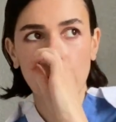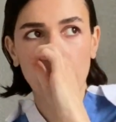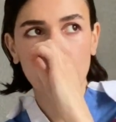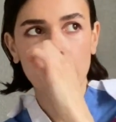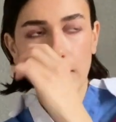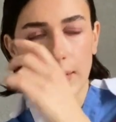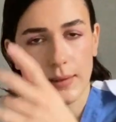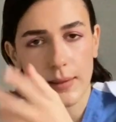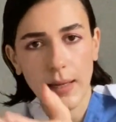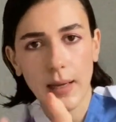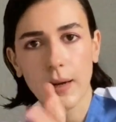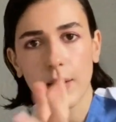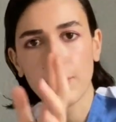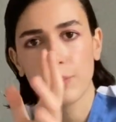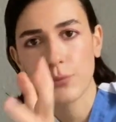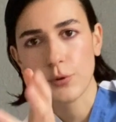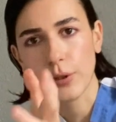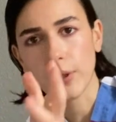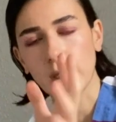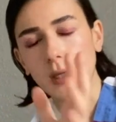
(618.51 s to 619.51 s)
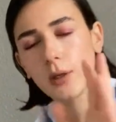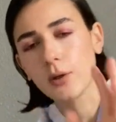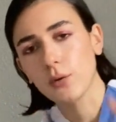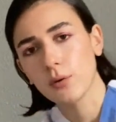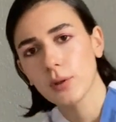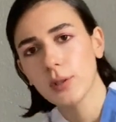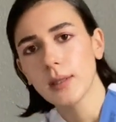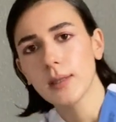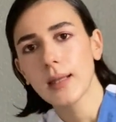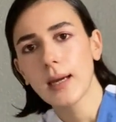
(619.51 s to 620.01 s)
I think they are pretty
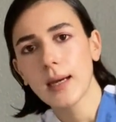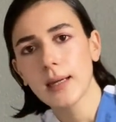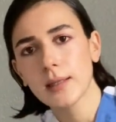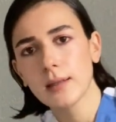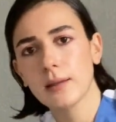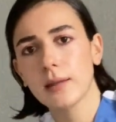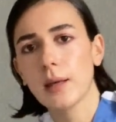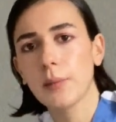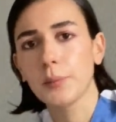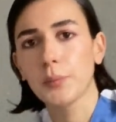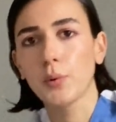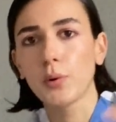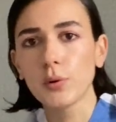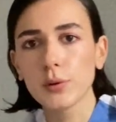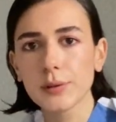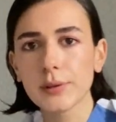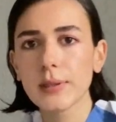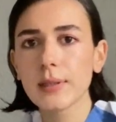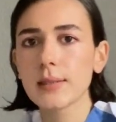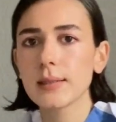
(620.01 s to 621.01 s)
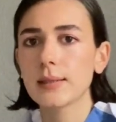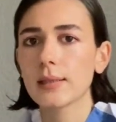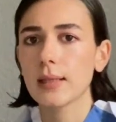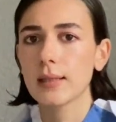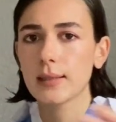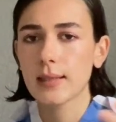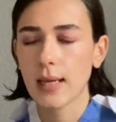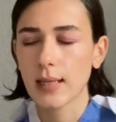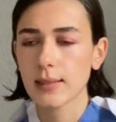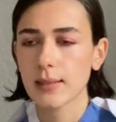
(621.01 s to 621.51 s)
good in that, in that boldness,
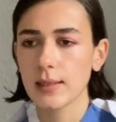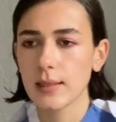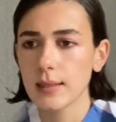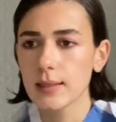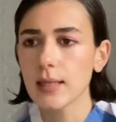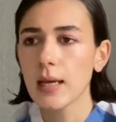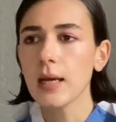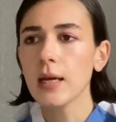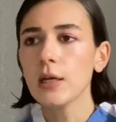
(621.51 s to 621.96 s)
that sexiness,